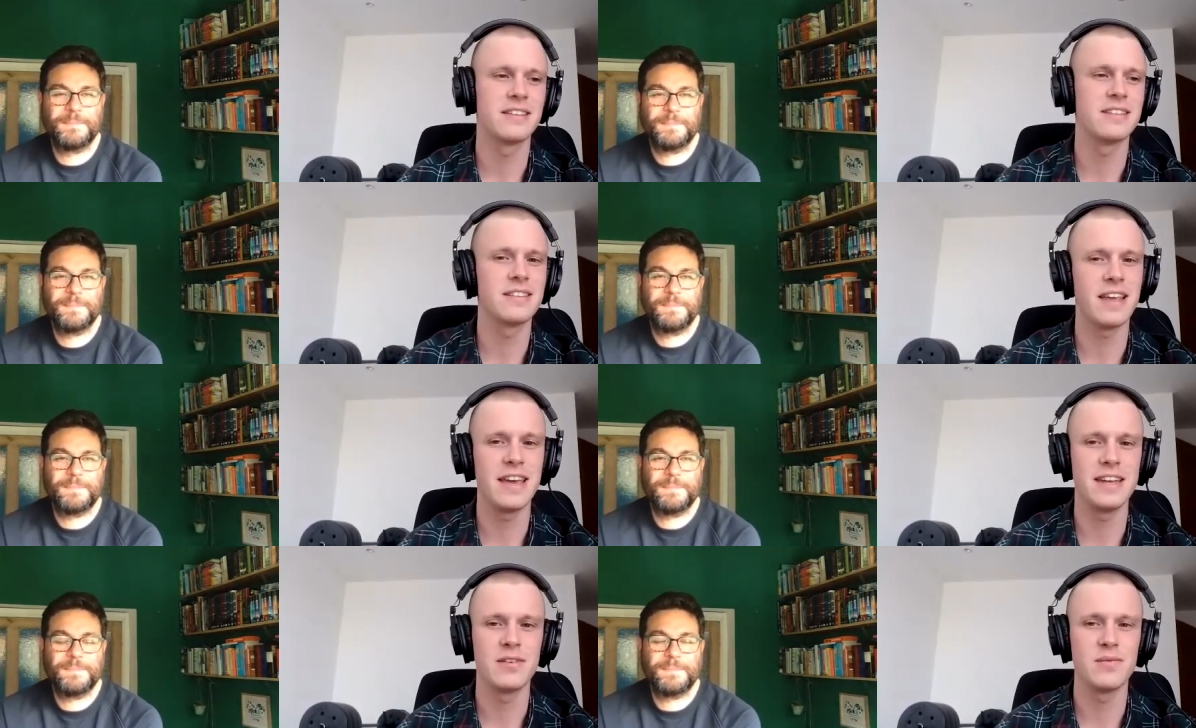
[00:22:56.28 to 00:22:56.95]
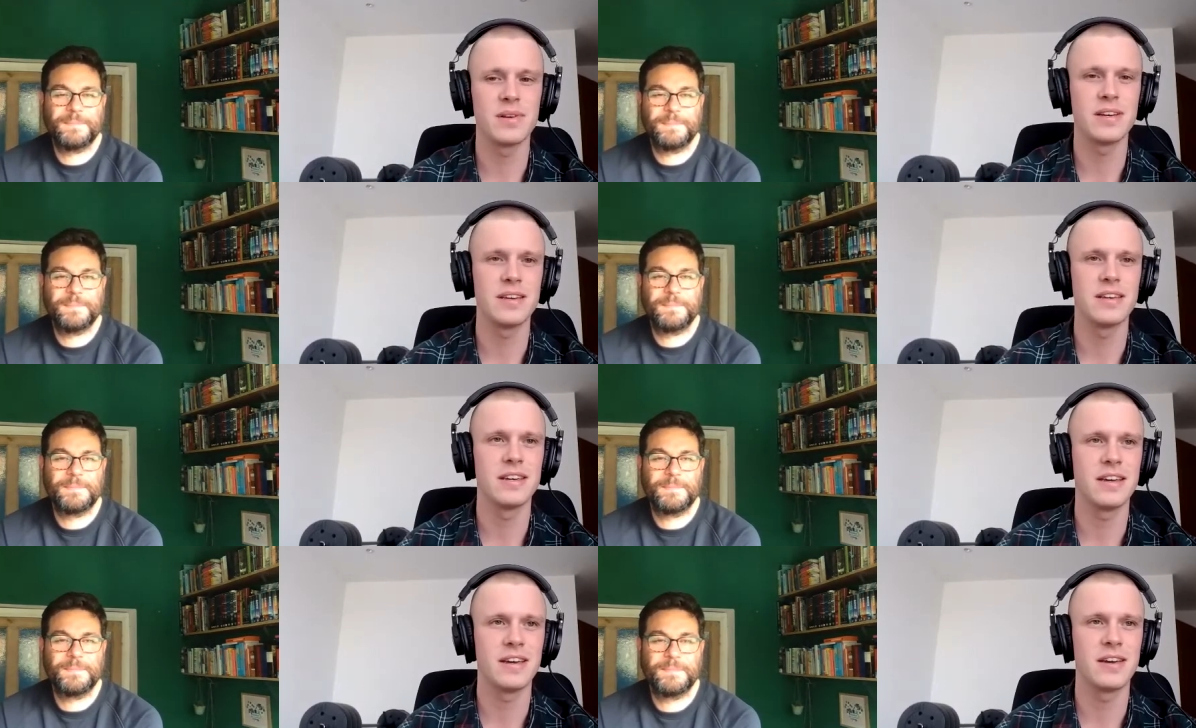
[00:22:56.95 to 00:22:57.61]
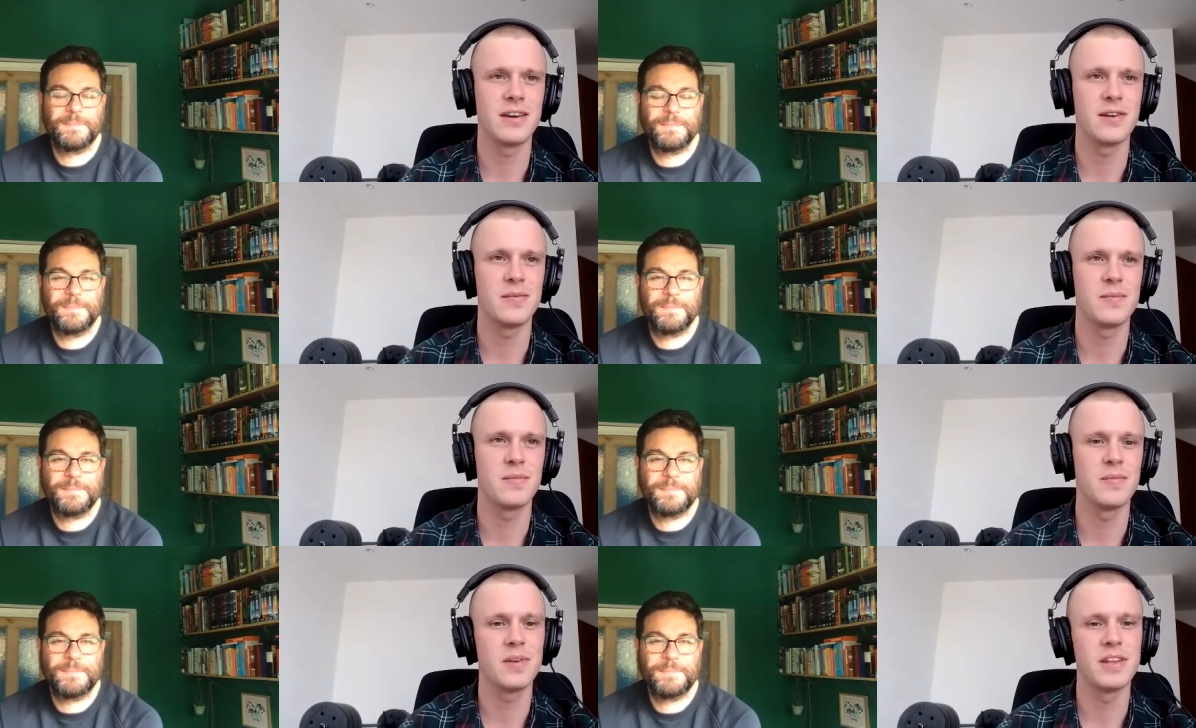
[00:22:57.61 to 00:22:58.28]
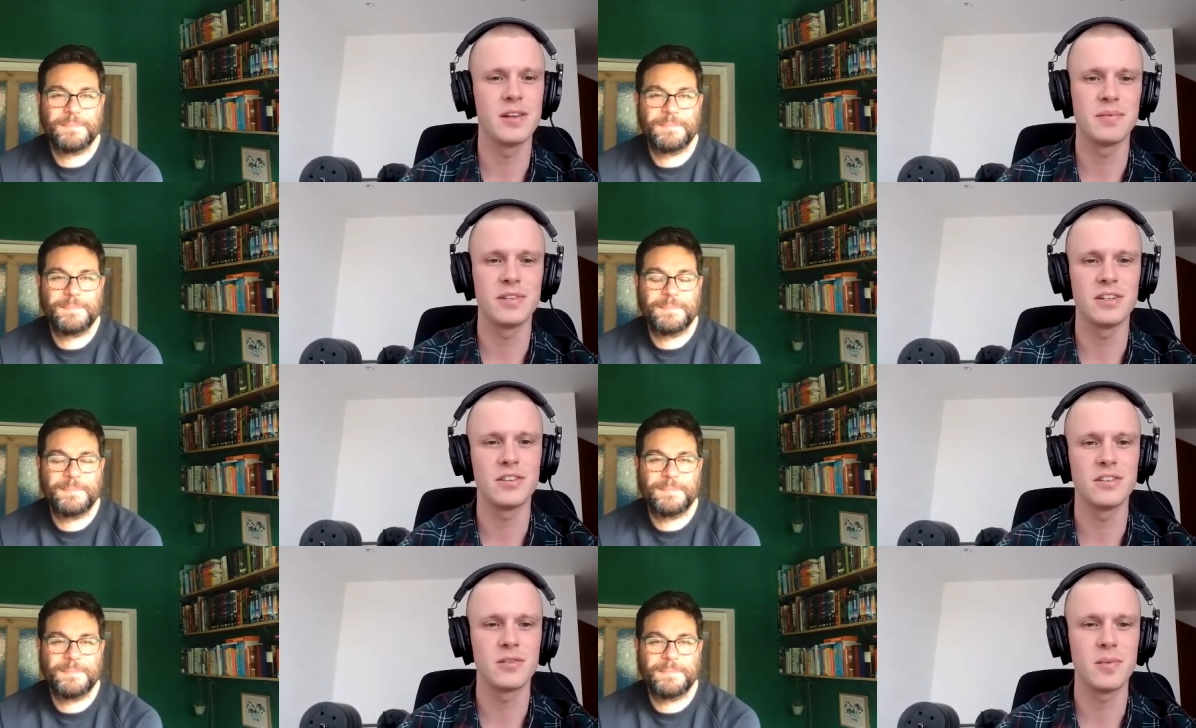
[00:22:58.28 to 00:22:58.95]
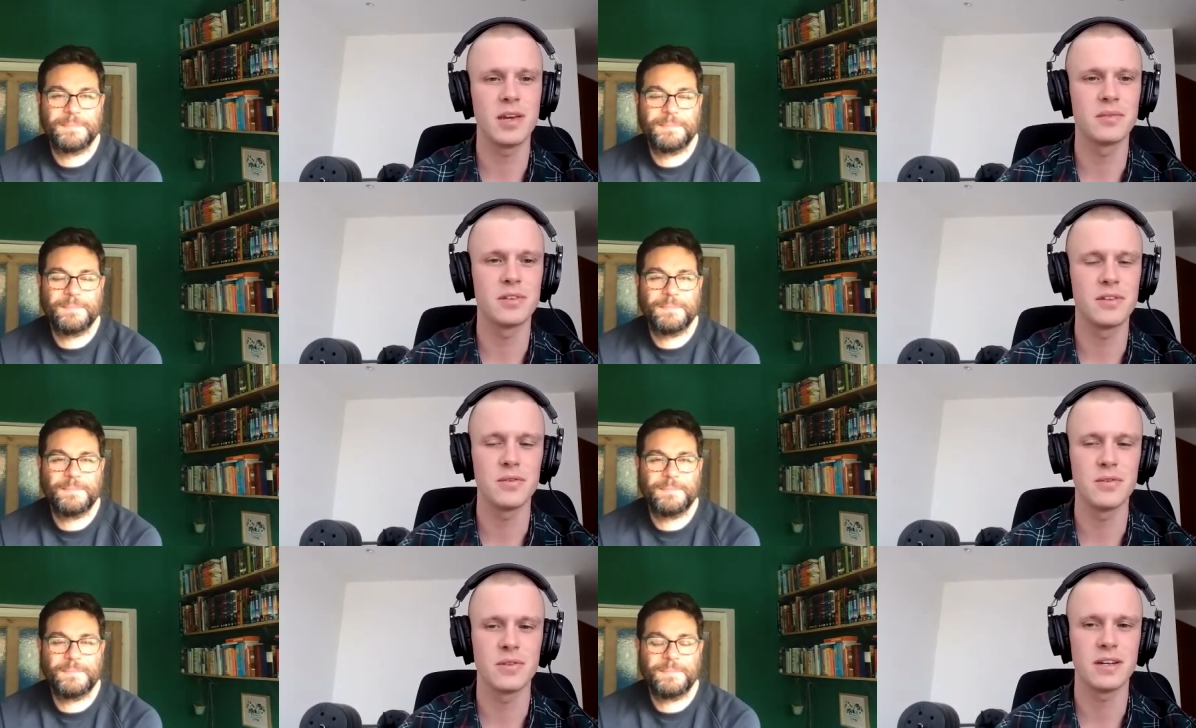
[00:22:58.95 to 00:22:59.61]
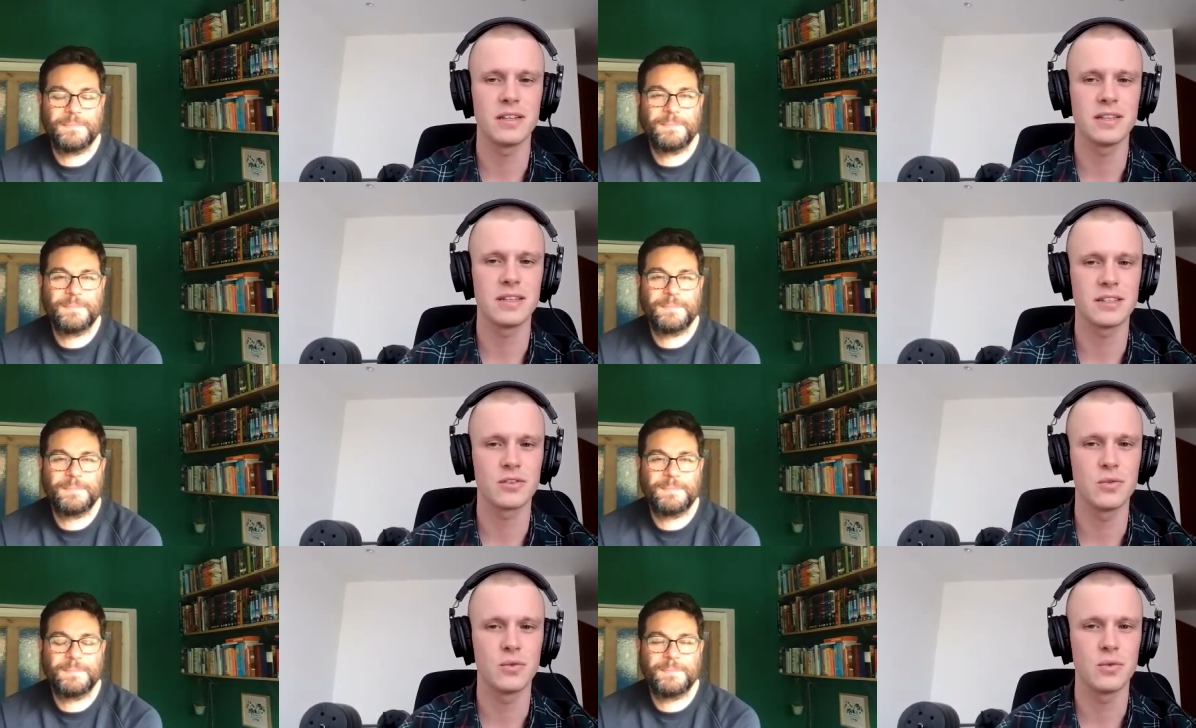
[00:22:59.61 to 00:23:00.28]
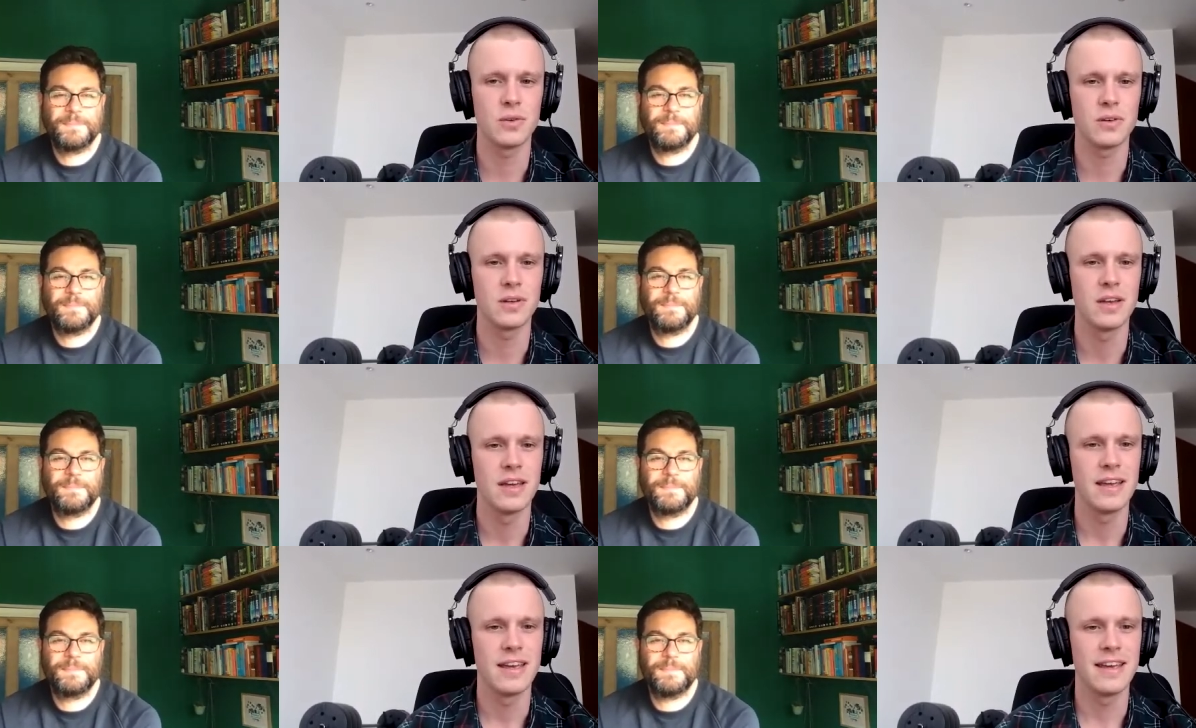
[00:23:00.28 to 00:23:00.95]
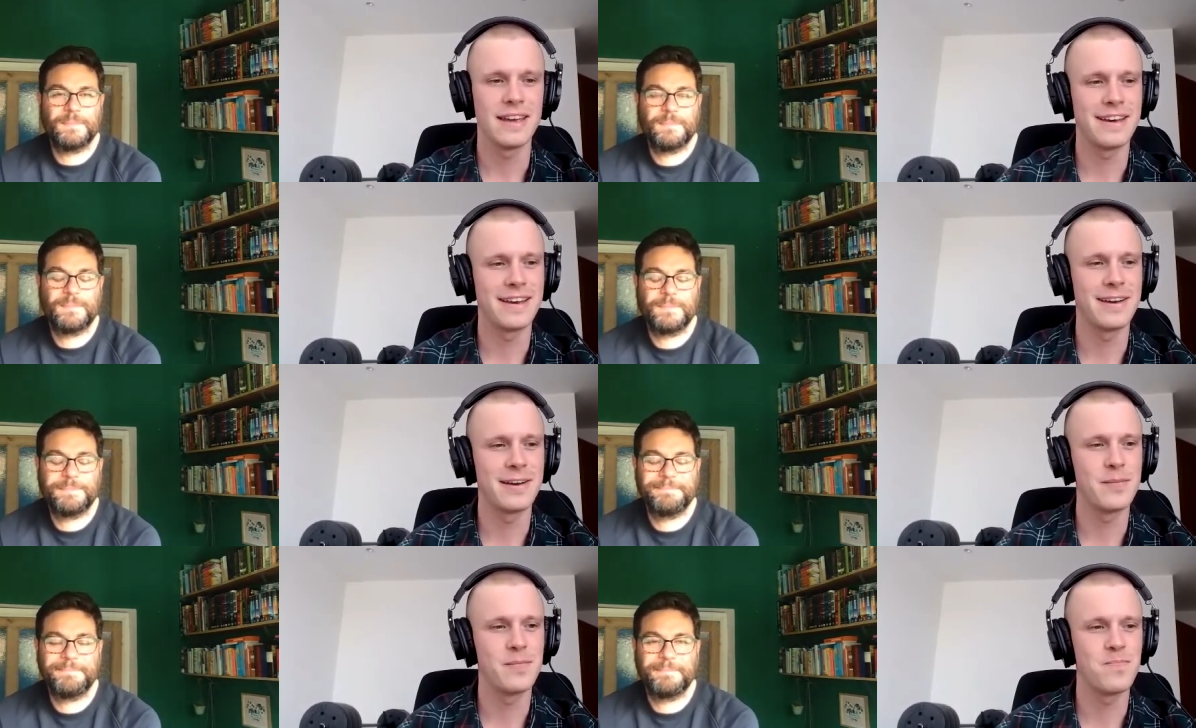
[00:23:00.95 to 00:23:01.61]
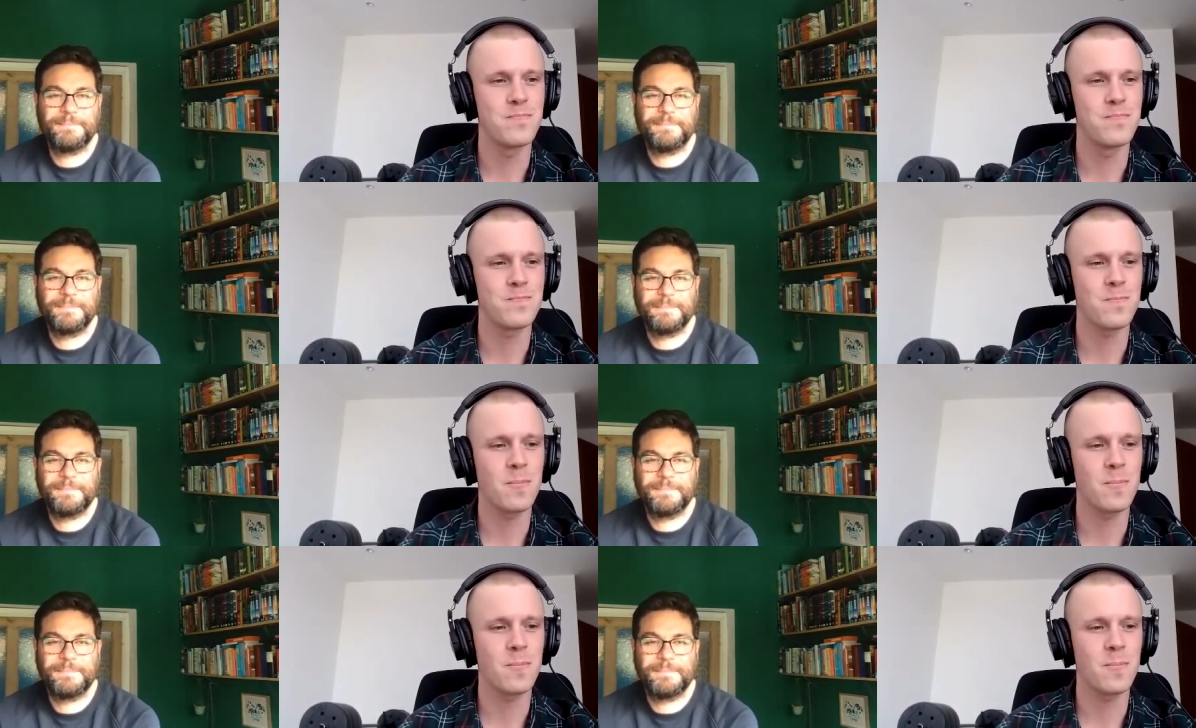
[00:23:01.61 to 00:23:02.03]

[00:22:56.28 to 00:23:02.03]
Speaker 1: sustainably. Um, be in a position to be able to do that. That's cool. Um,